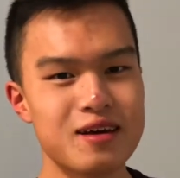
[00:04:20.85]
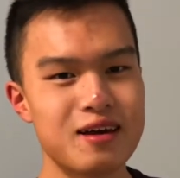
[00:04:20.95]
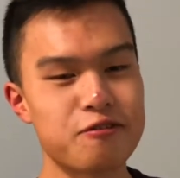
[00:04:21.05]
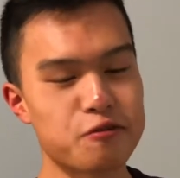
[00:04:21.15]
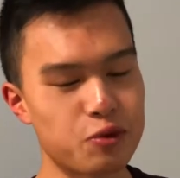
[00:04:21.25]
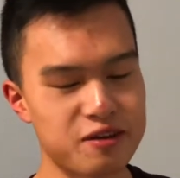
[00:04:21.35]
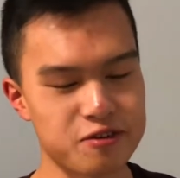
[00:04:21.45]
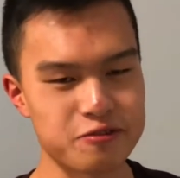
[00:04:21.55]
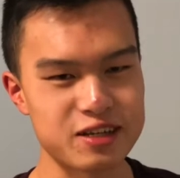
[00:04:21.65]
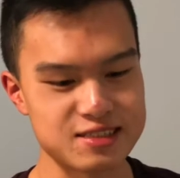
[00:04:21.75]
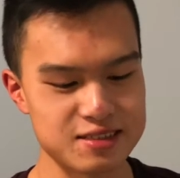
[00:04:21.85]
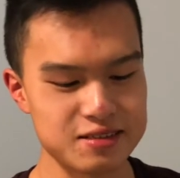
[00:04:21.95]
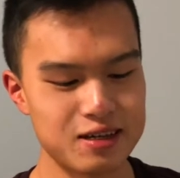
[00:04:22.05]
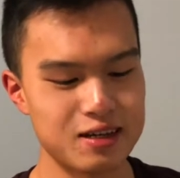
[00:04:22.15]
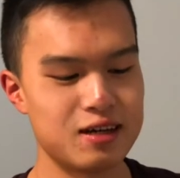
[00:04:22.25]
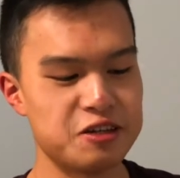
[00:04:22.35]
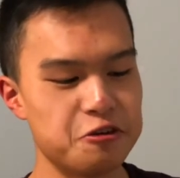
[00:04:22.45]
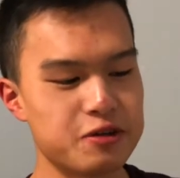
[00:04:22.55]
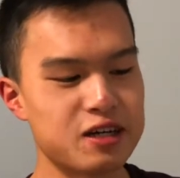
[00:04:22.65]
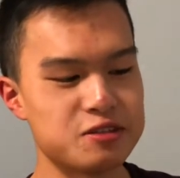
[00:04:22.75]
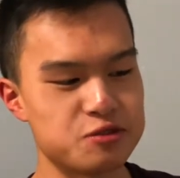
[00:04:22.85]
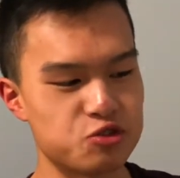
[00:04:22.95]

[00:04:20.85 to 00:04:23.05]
for whatever reason, you can